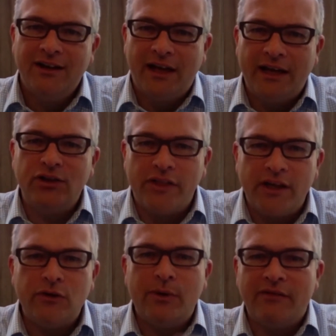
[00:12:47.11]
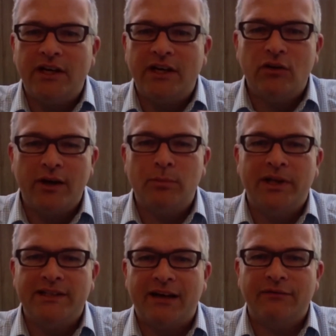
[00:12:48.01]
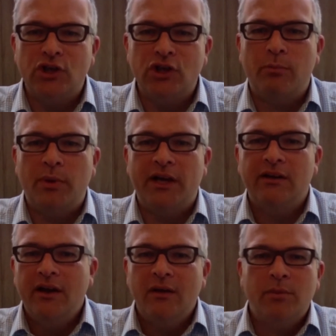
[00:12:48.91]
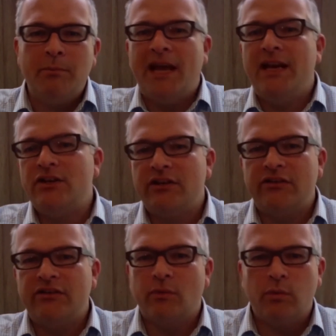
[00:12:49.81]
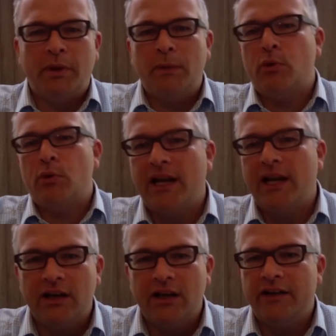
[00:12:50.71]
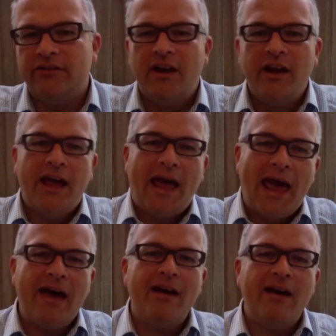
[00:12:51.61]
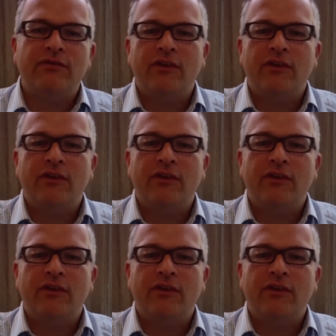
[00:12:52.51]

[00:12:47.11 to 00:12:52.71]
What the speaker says: And they do have an incredibly tough job, but managers, people recognize, have